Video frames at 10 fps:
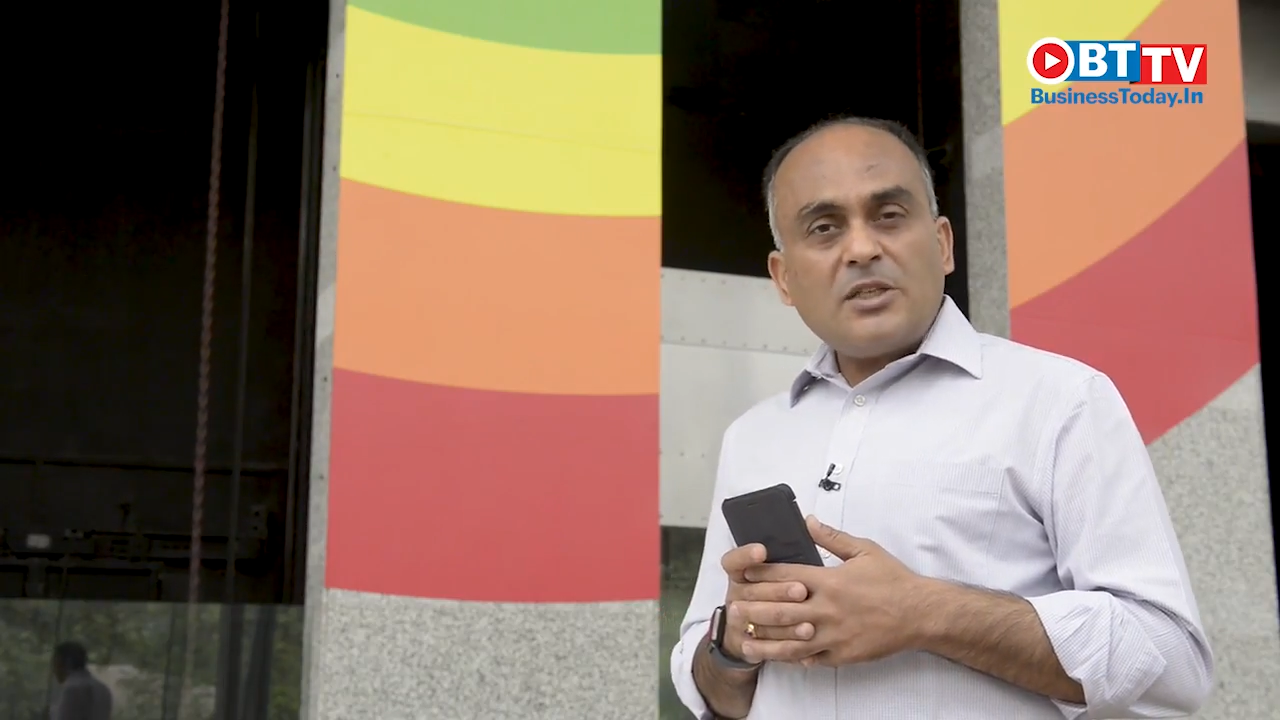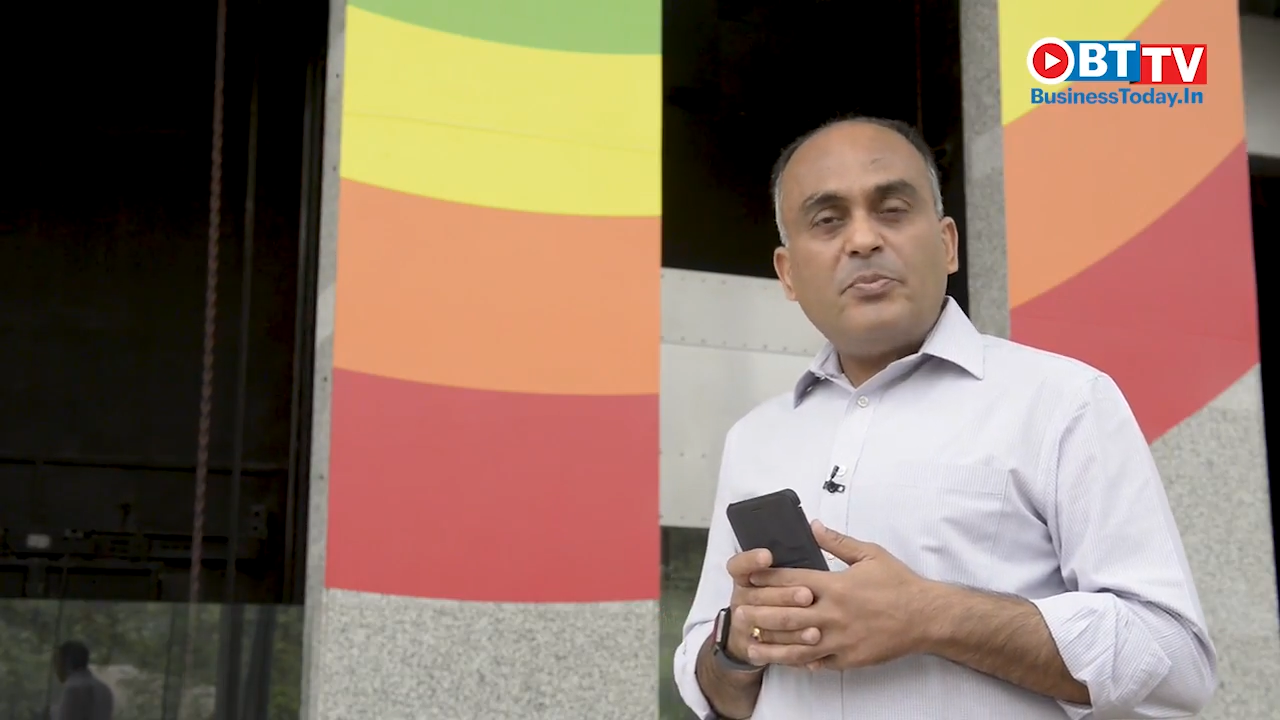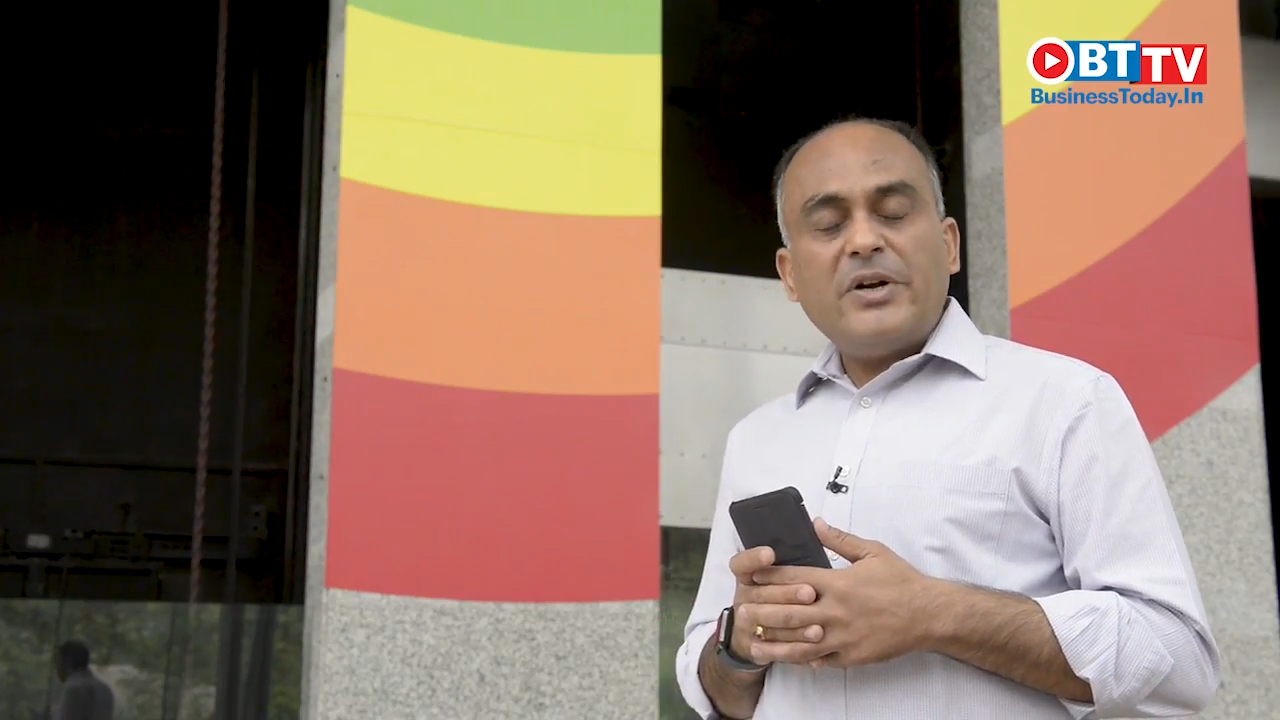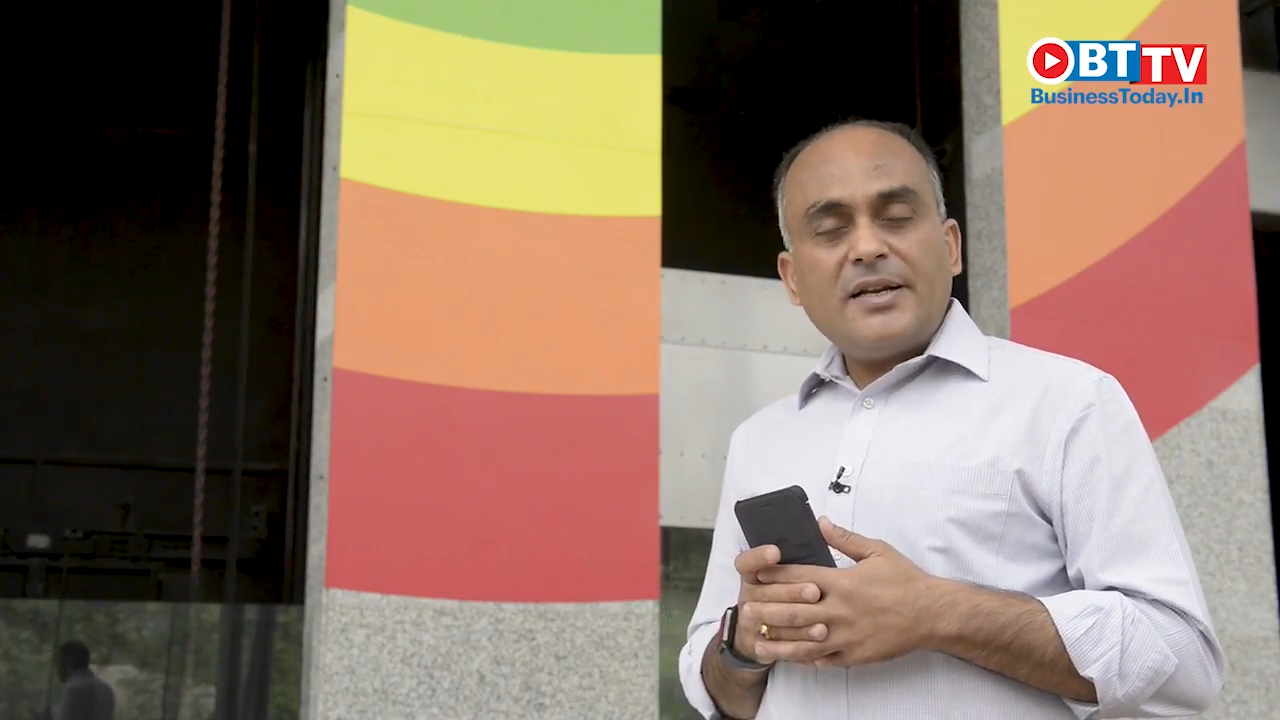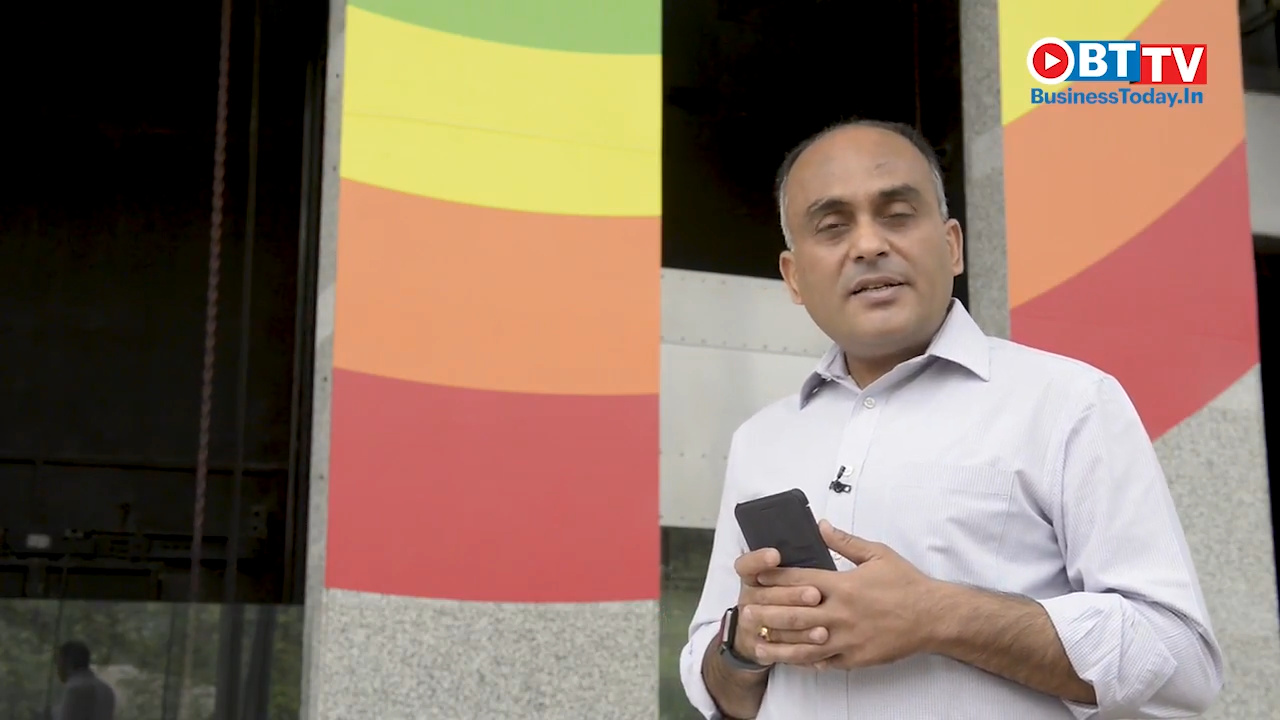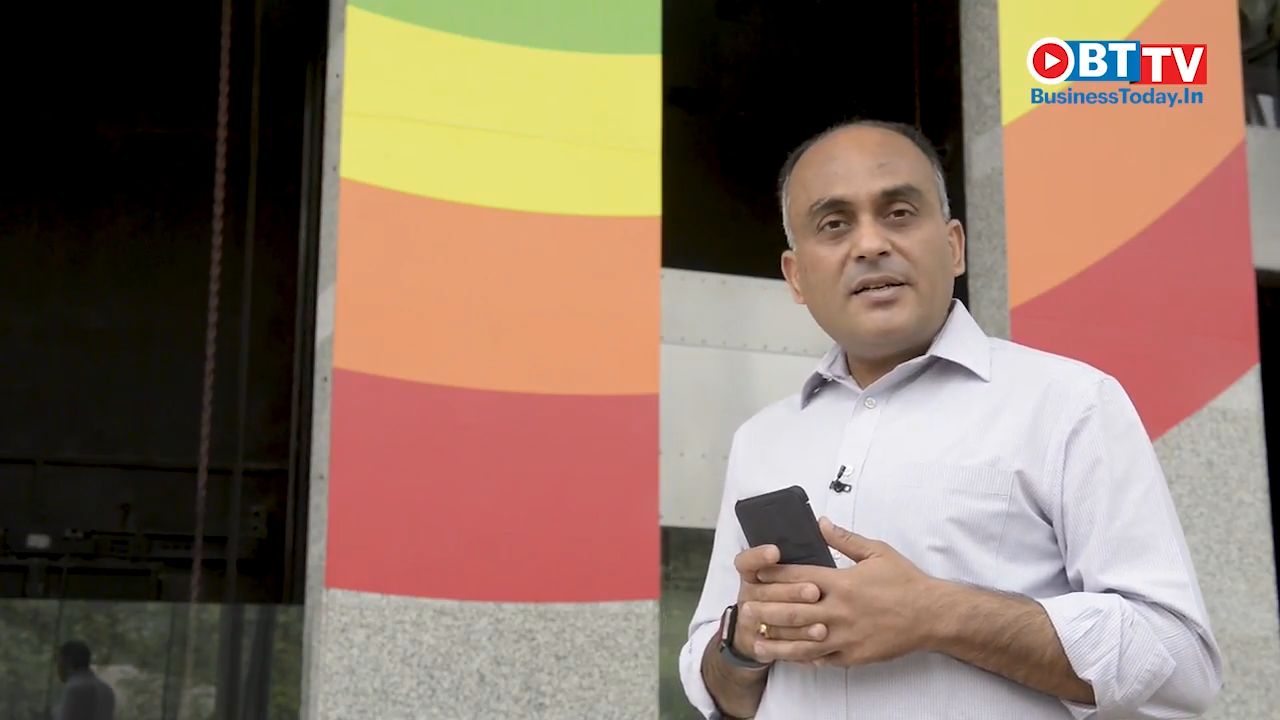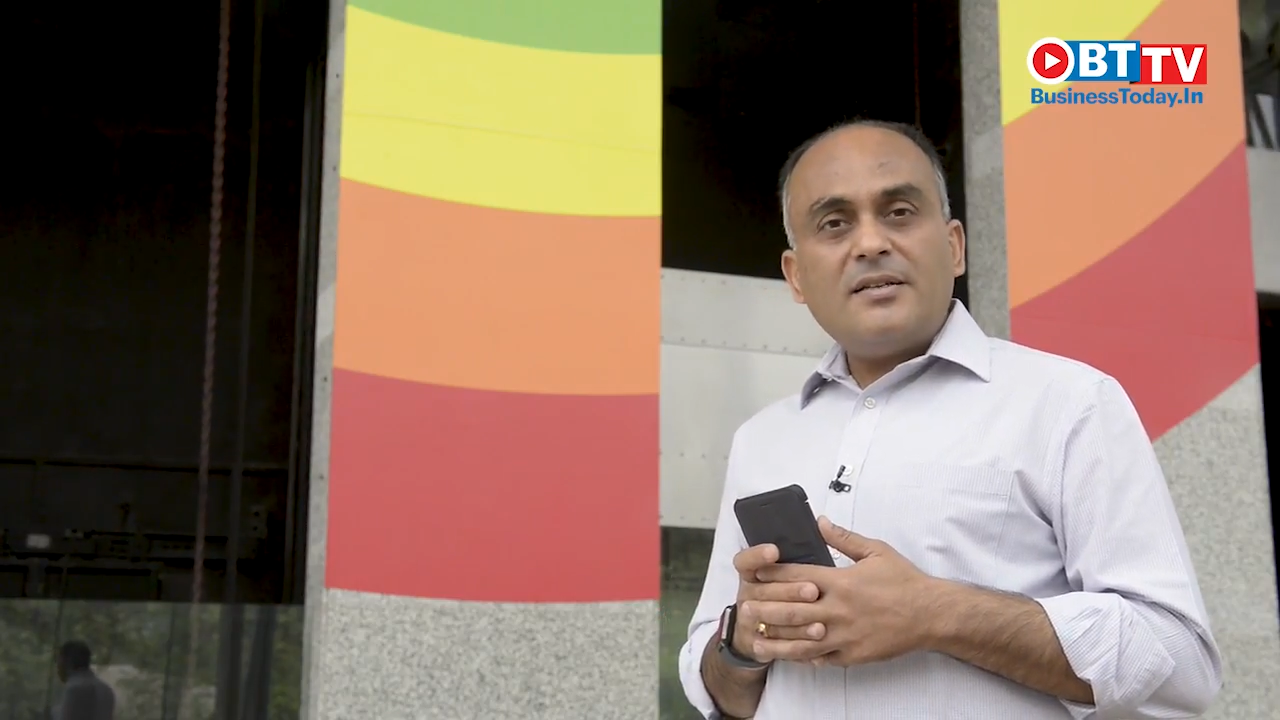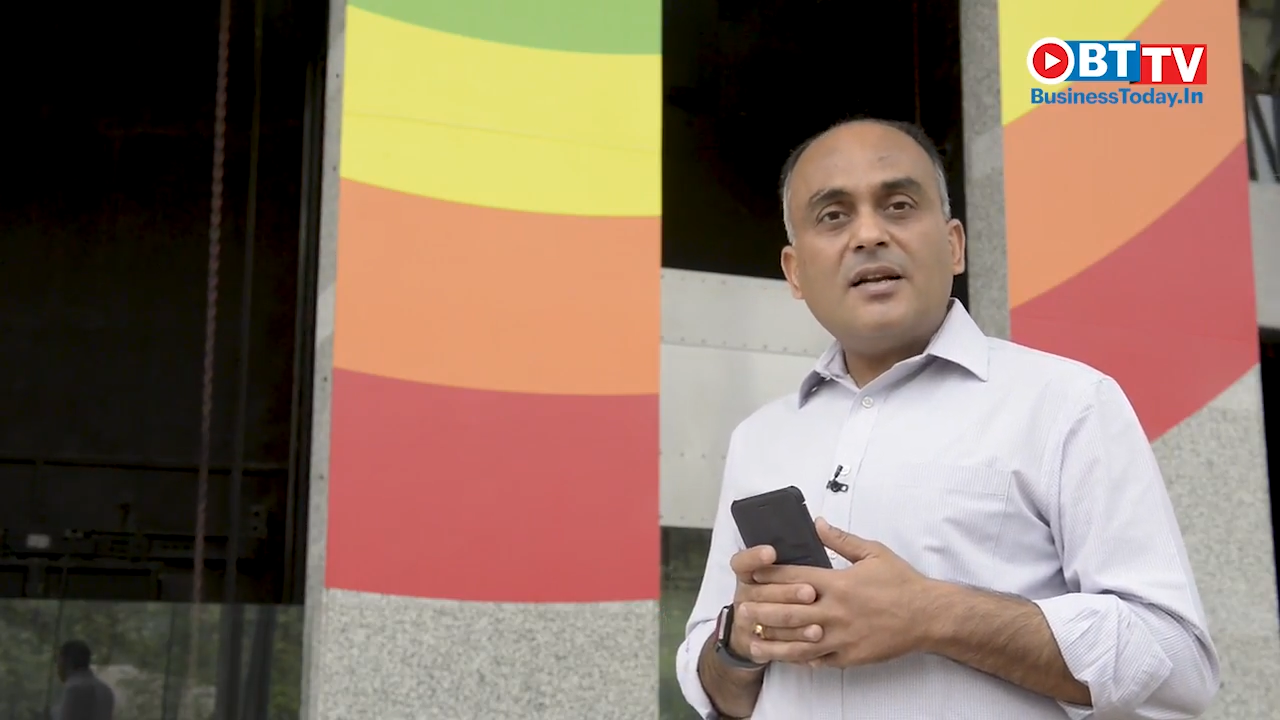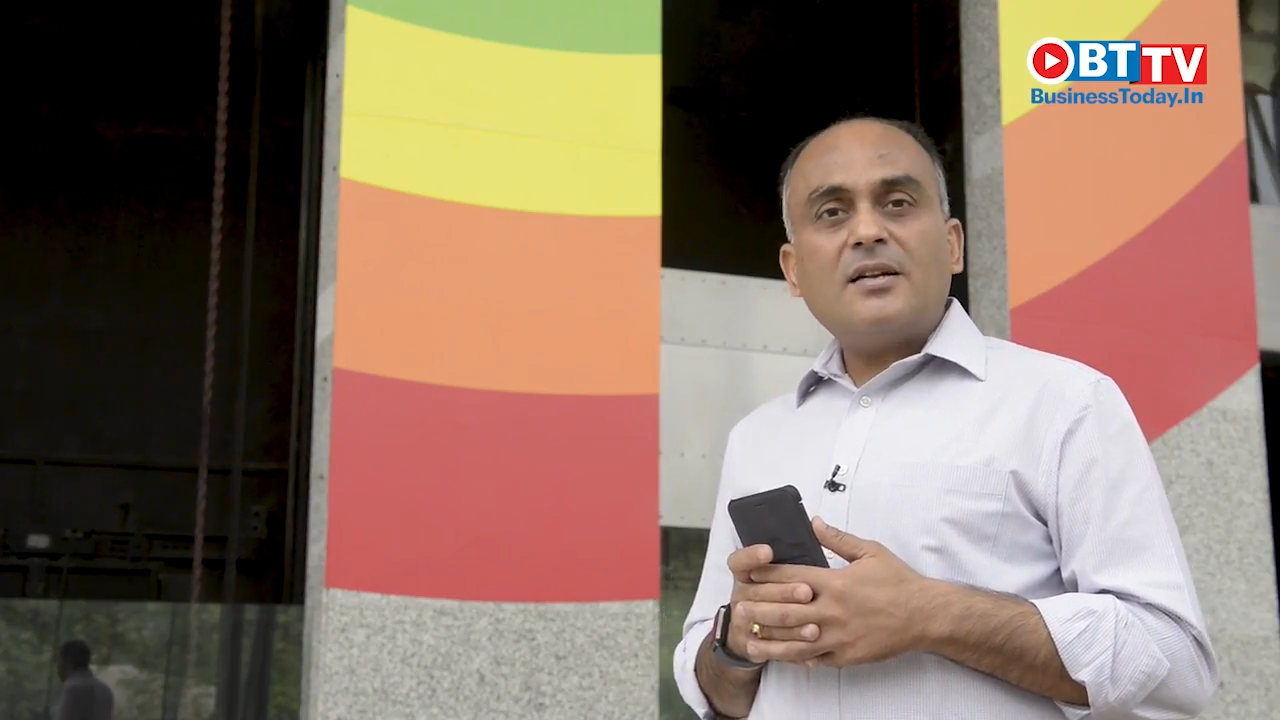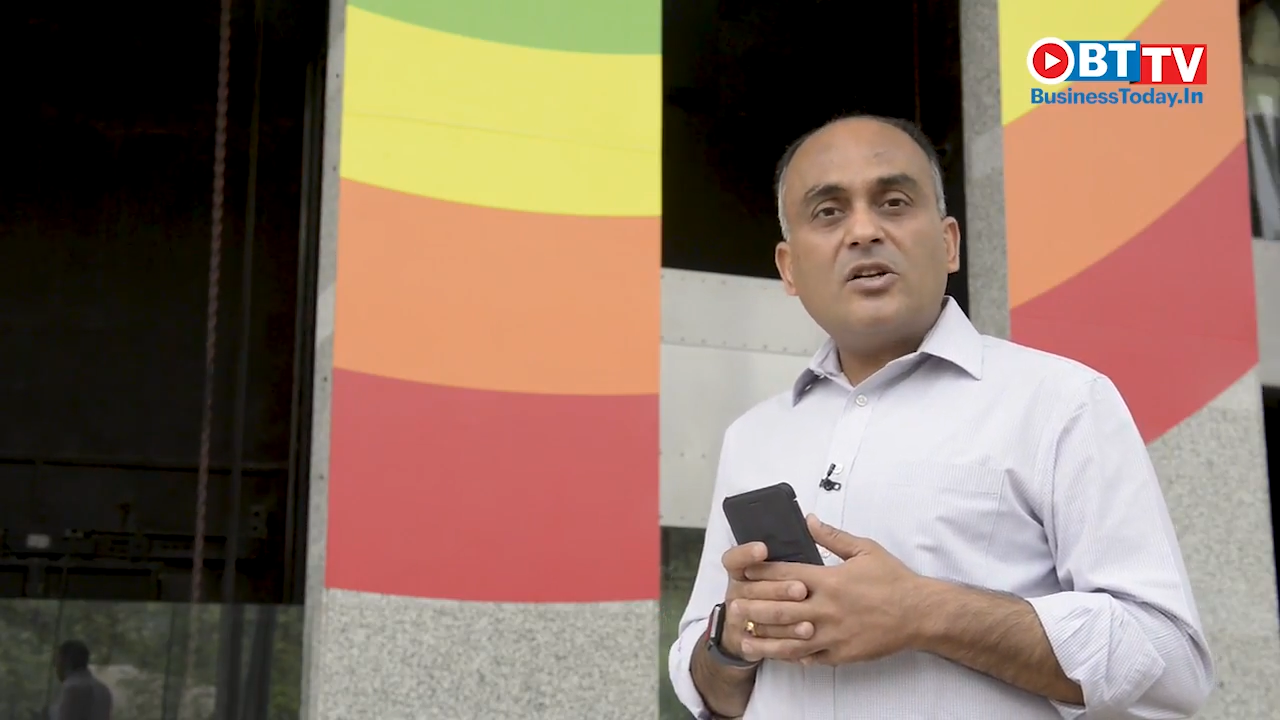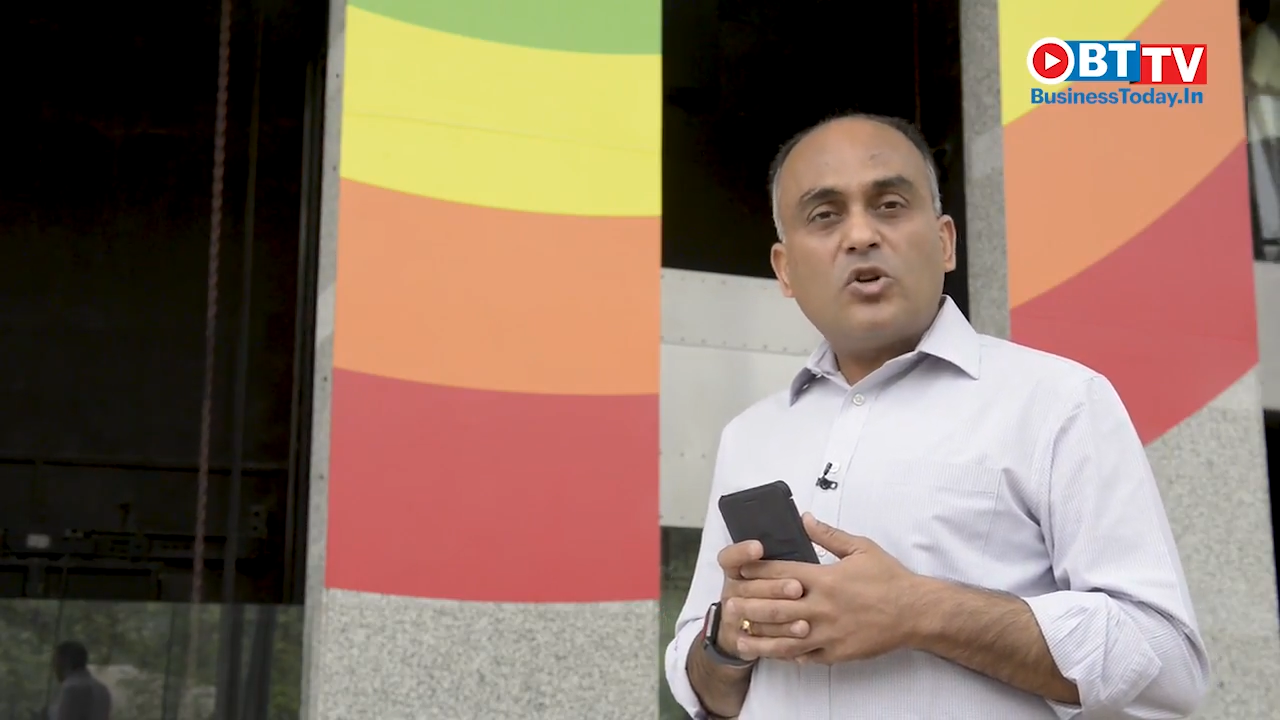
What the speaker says: predicted that